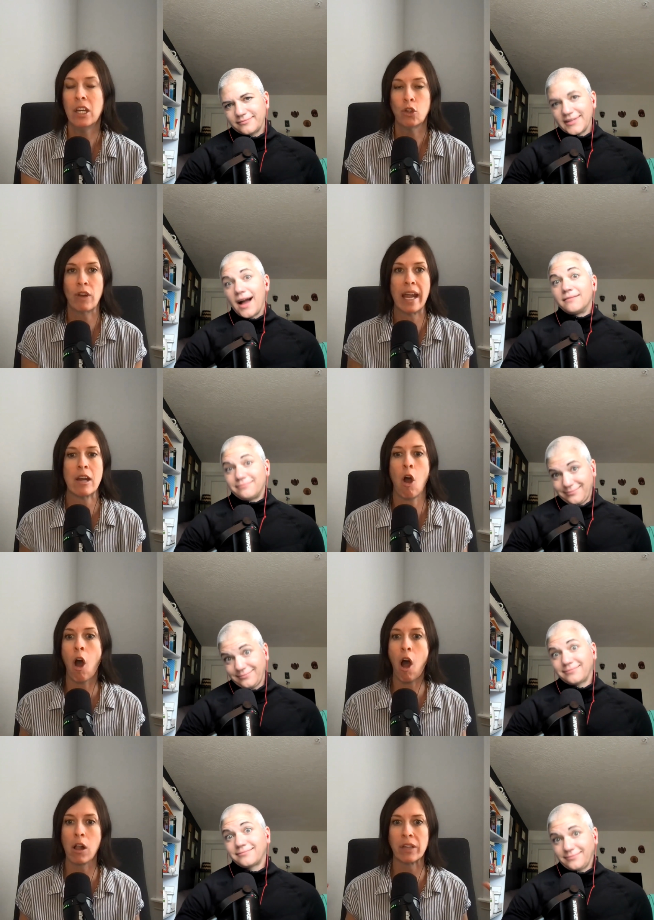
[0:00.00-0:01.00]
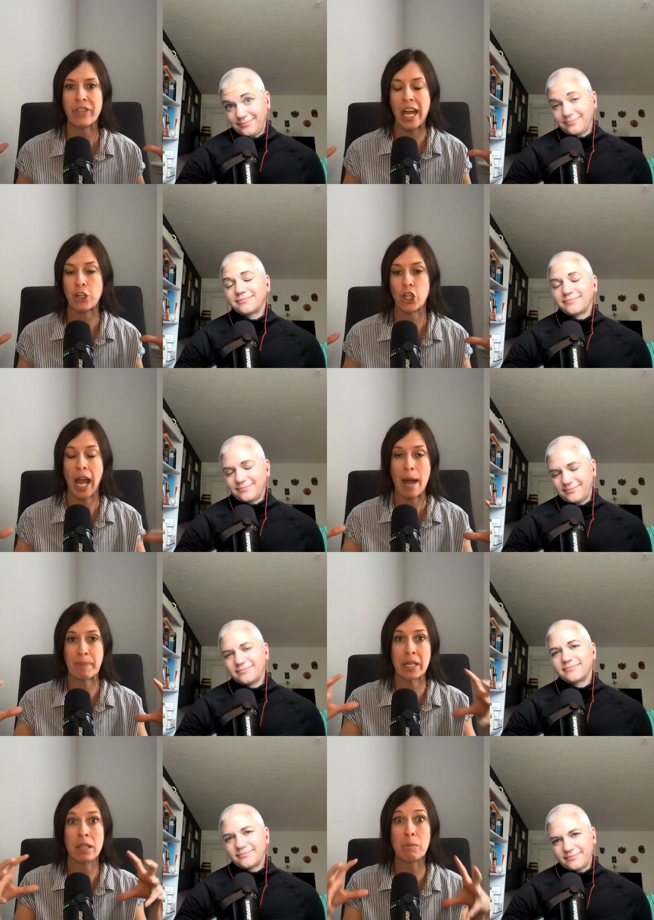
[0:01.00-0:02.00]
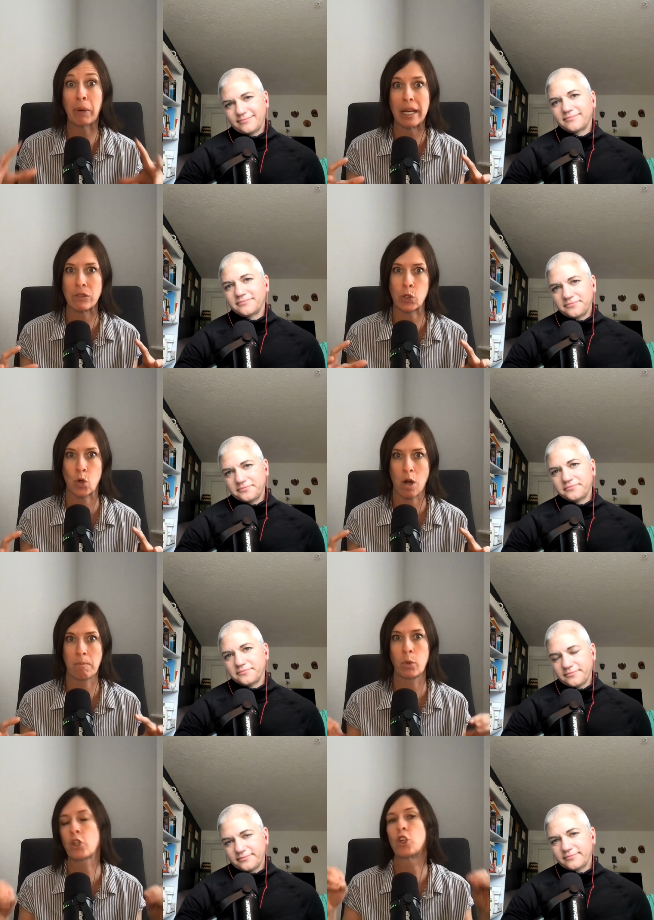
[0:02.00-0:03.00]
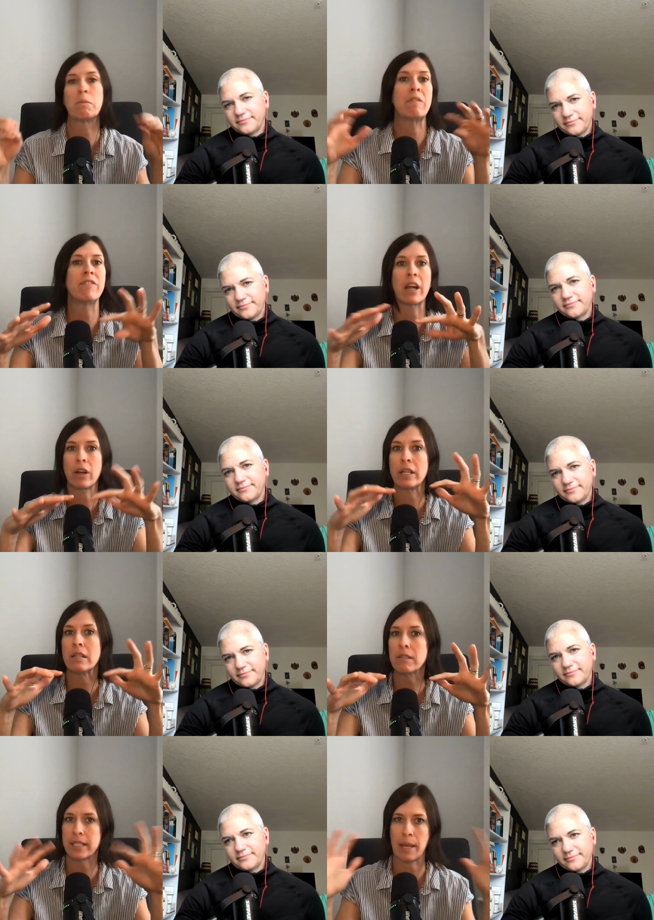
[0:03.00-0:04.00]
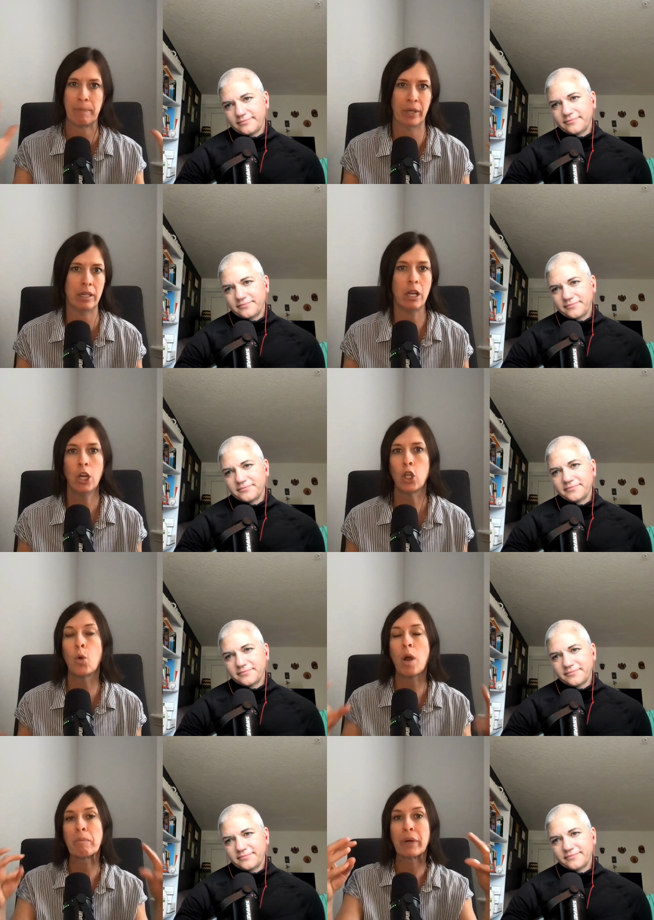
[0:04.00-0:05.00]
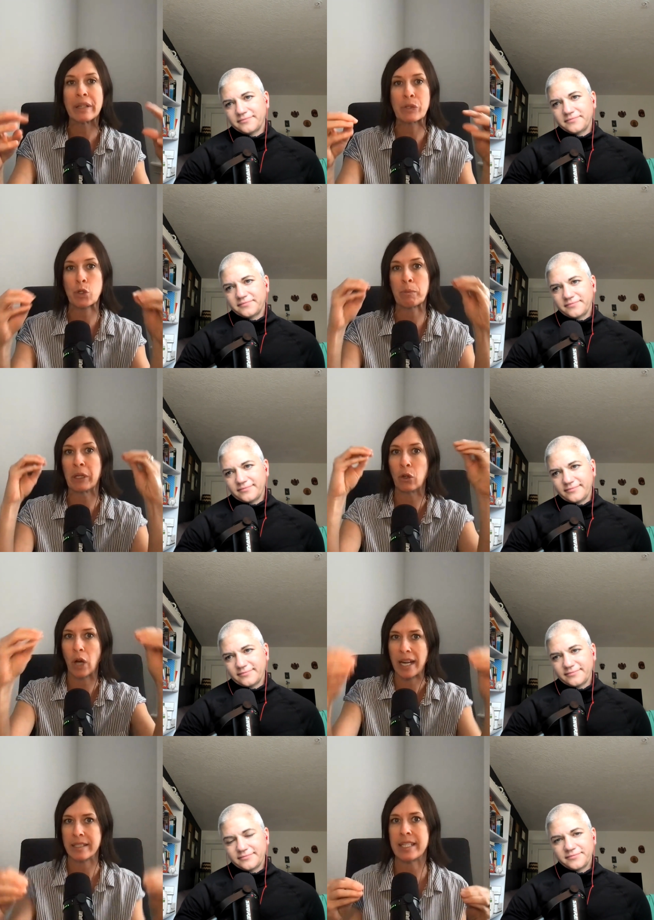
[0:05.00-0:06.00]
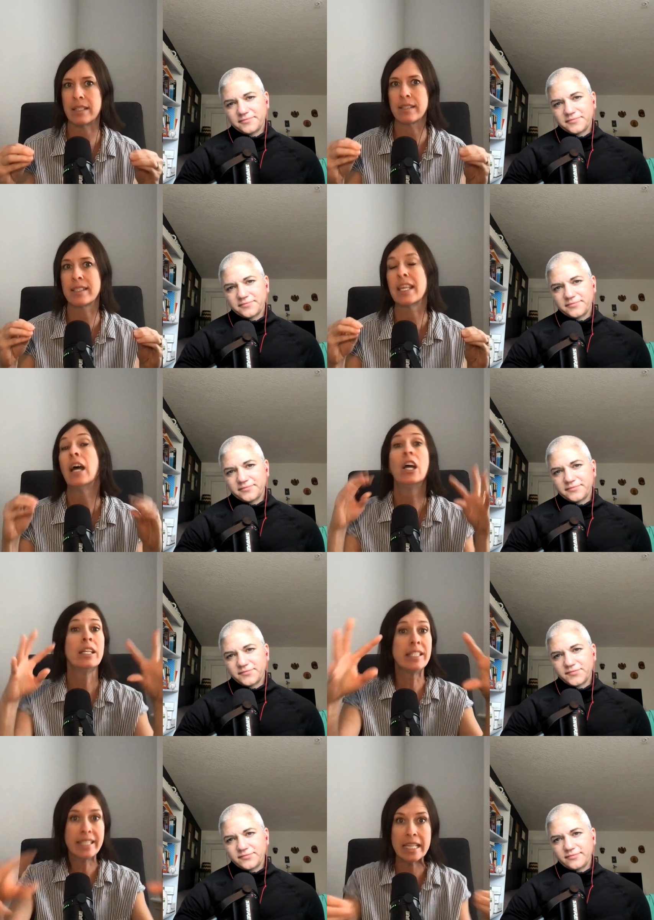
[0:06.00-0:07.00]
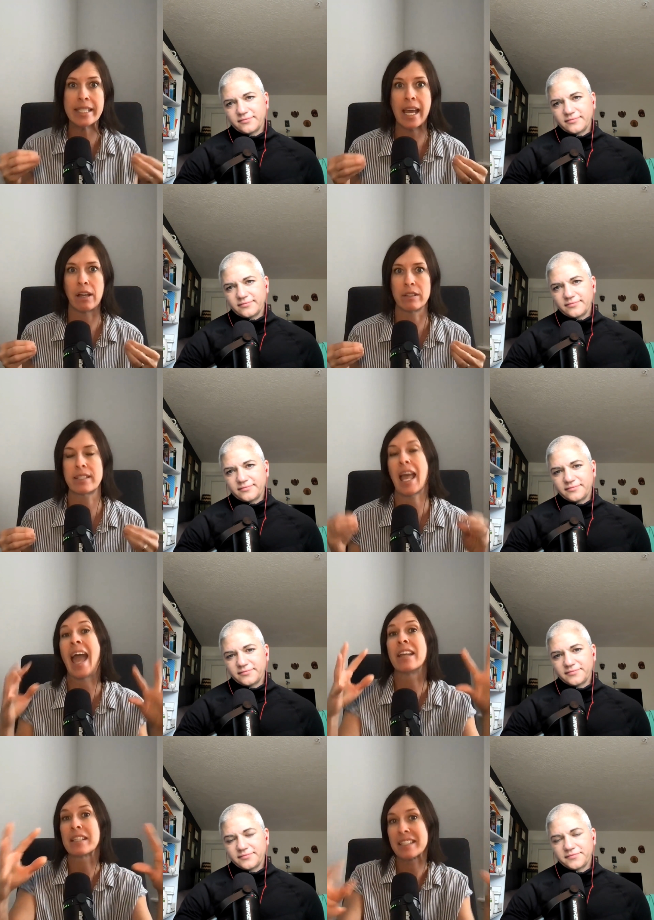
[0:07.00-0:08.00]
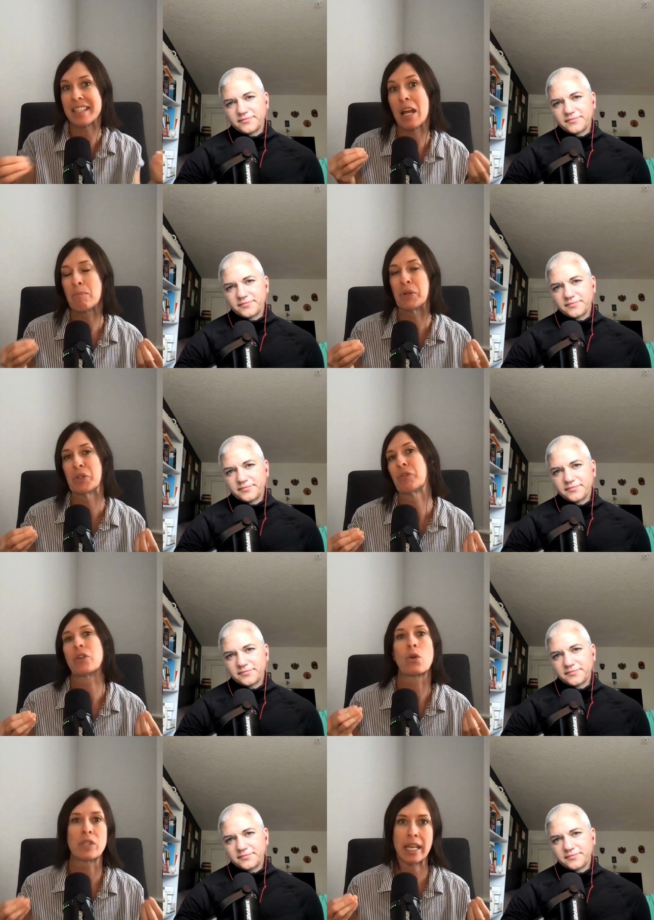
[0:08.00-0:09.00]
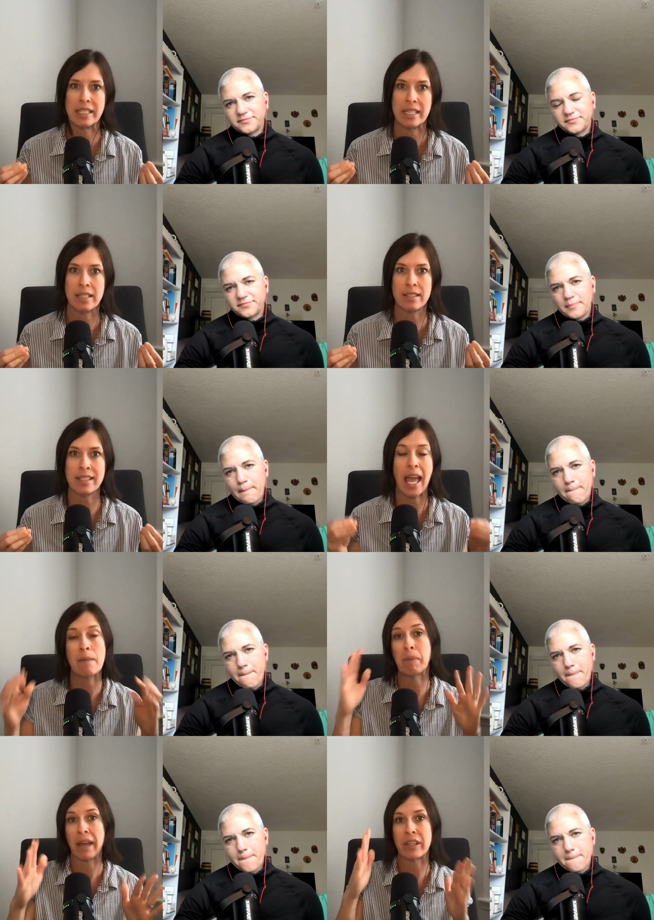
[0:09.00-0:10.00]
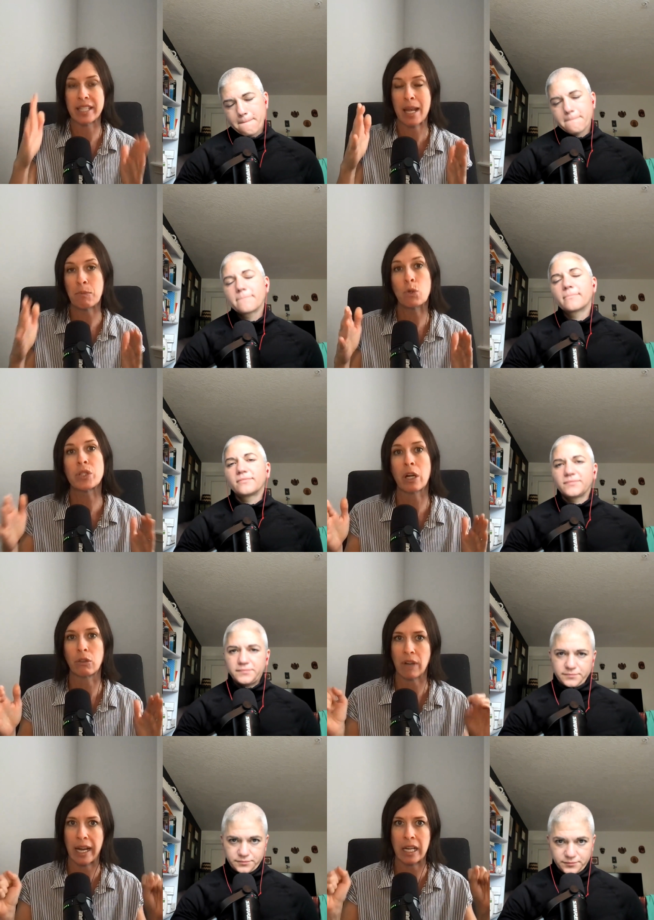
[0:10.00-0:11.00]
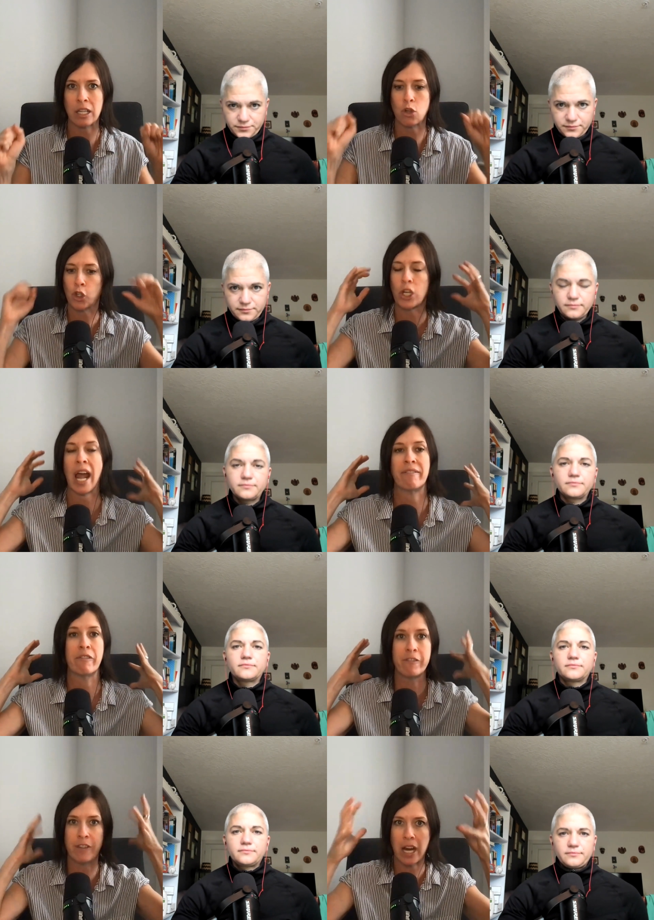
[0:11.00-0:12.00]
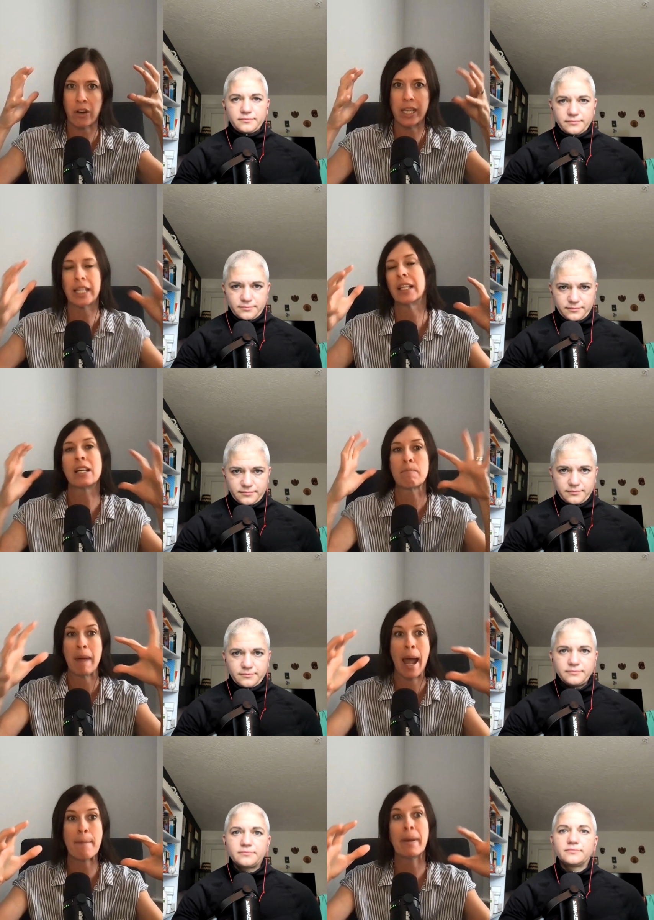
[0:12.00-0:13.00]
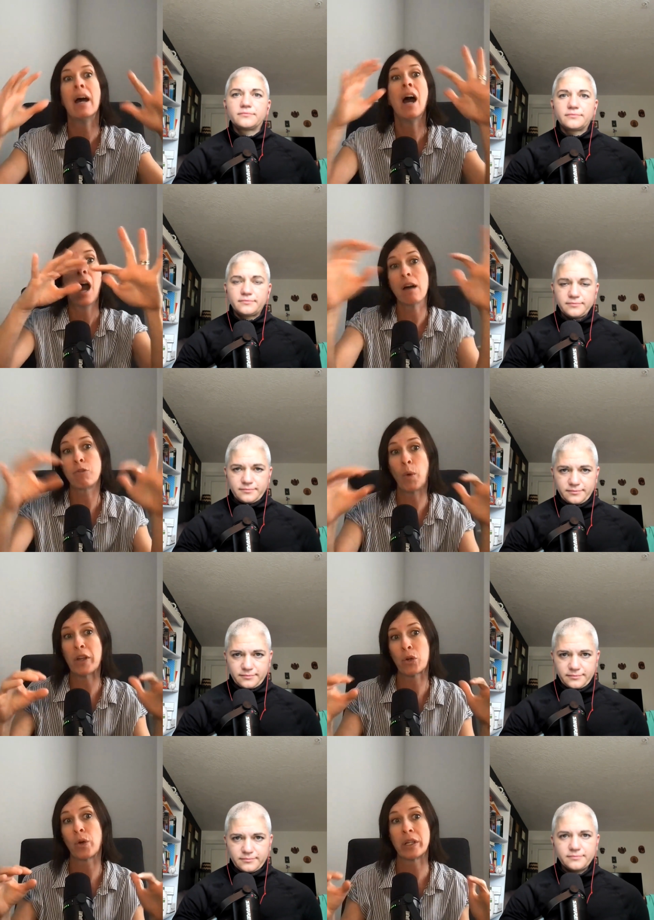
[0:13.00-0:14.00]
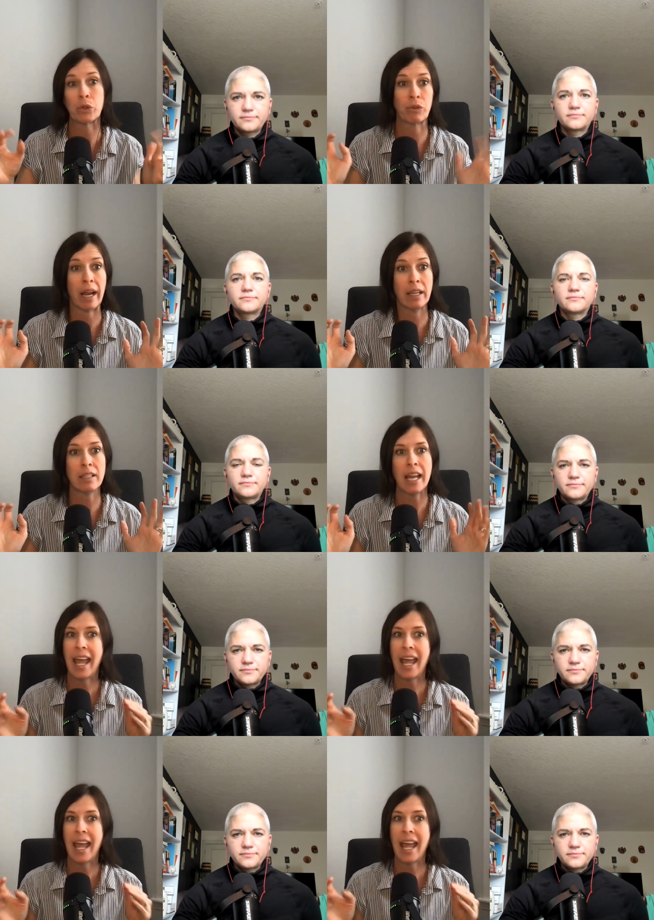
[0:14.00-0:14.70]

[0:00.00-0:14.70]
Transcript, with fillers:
Speaker 1: Yeah. Right? All of that should happen in the brainstorm, which should be very separate. You are brainstorming your ideas, details, and examples for those ideas. And by the time you start writing, you should have a very clear map of what you're going to write.